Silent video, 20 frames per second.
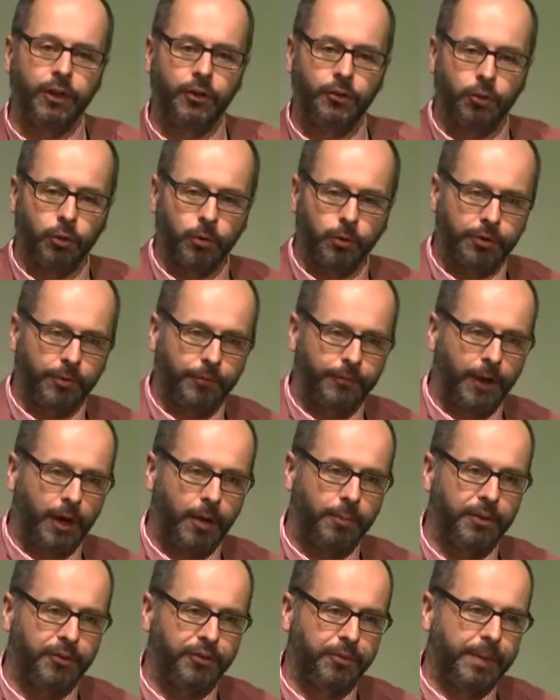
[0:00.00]
talk to
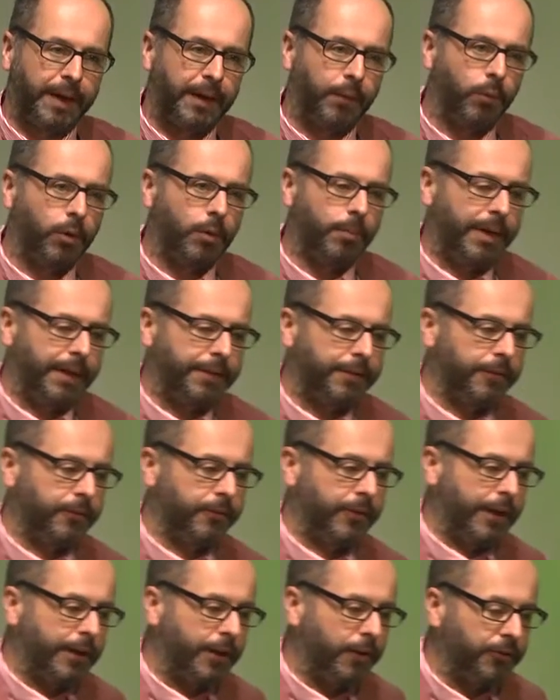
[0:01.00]
farmers about what methods
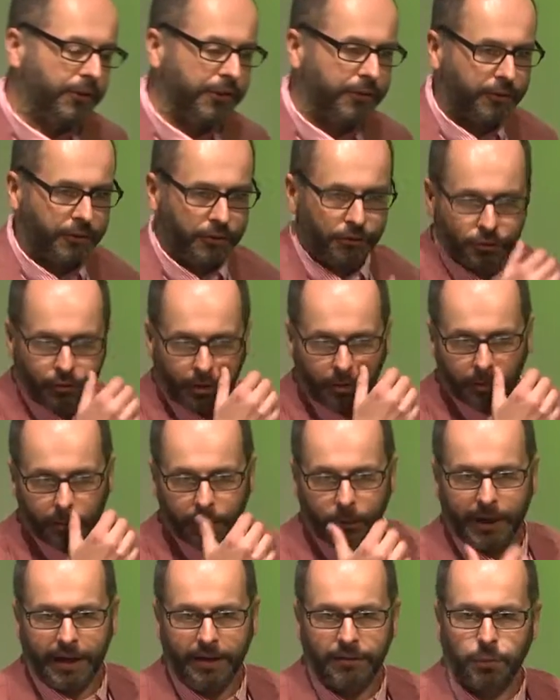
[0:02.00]
they're using to control the
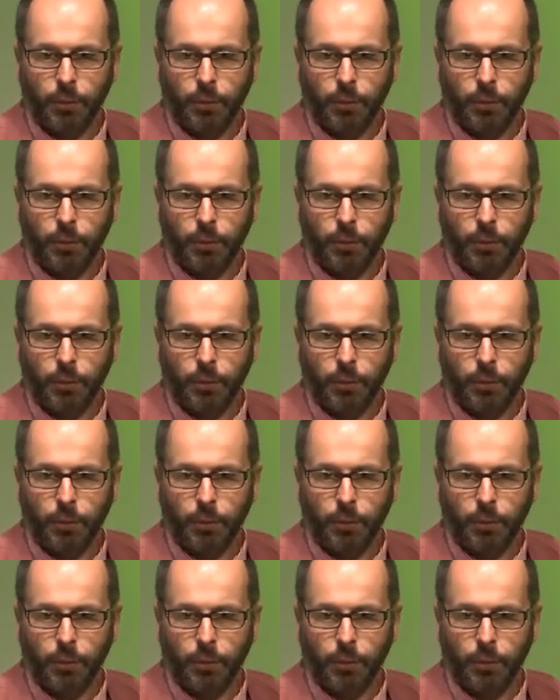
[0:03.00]
weeds,